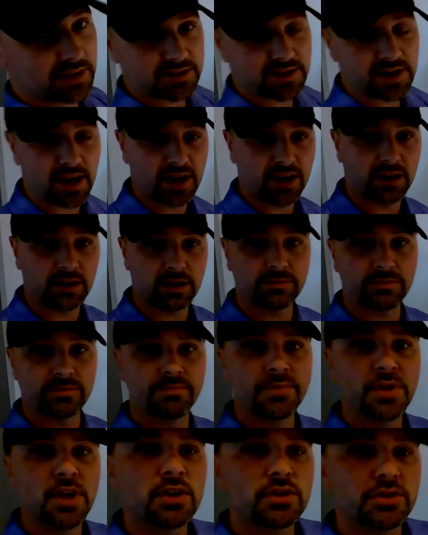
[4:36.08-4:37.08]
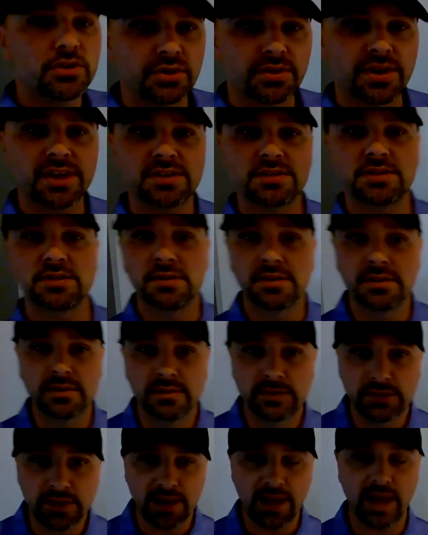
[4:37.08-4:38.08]
it's negative. So that's
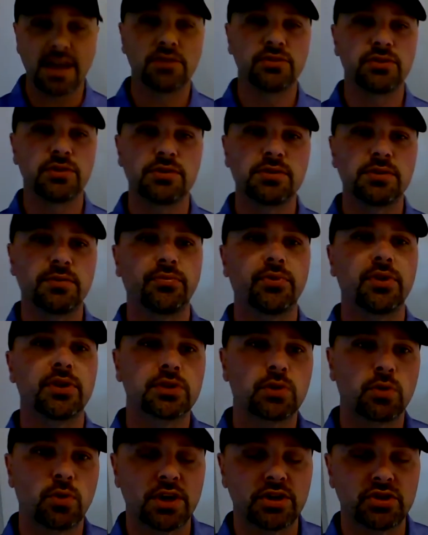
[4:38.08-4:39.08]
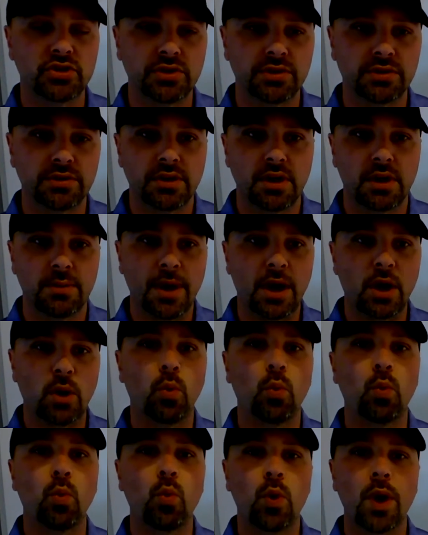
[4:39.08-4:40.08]
answers the first question
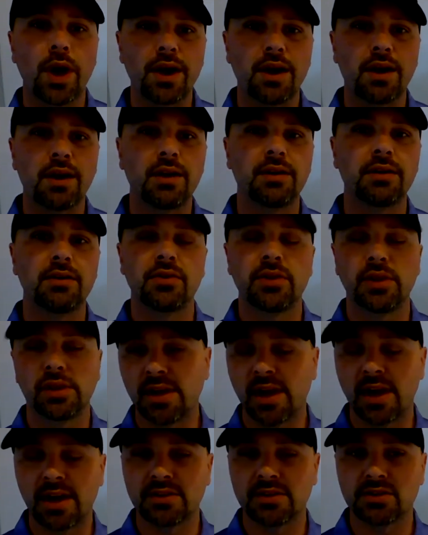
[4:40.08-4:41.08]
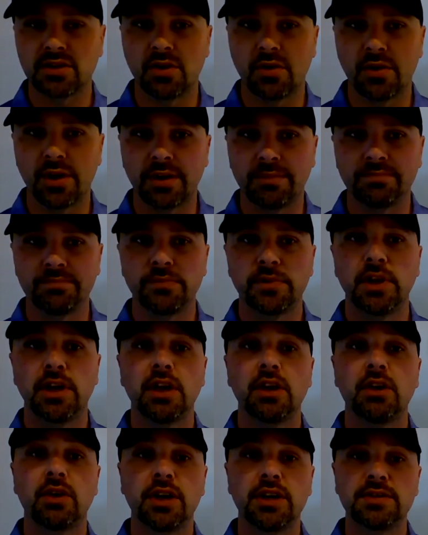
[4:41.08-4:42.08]
about where the line is going,
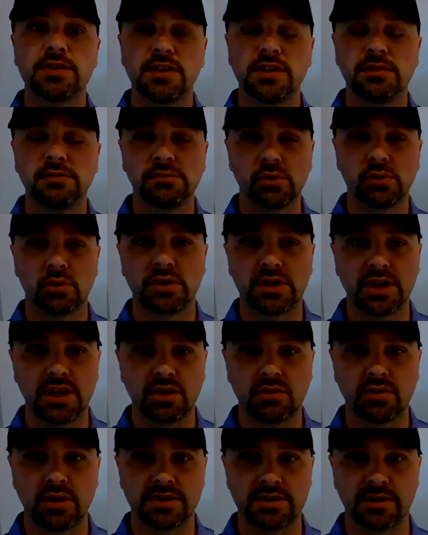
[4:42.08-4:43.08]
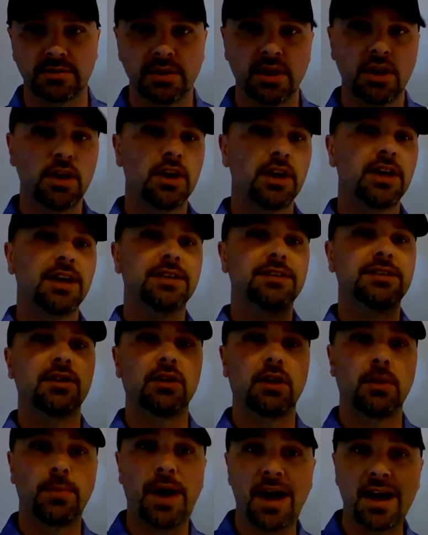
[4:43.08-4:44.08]
increasing or decreasing. It's
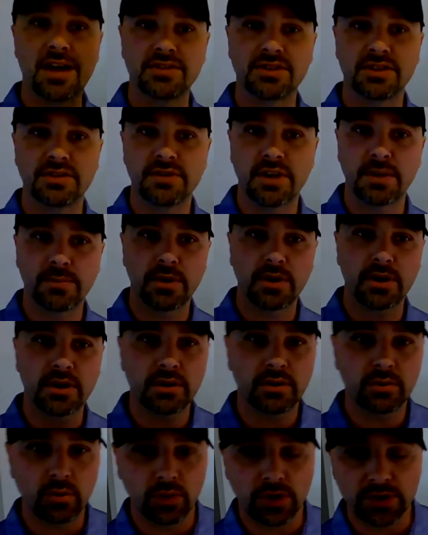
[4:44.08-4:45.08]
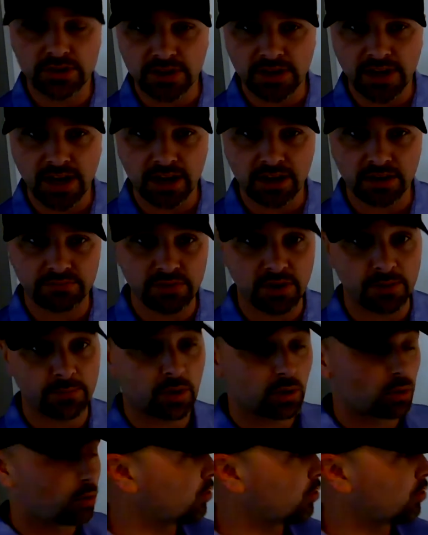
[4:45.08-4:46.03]
either a positive number or it's a negative number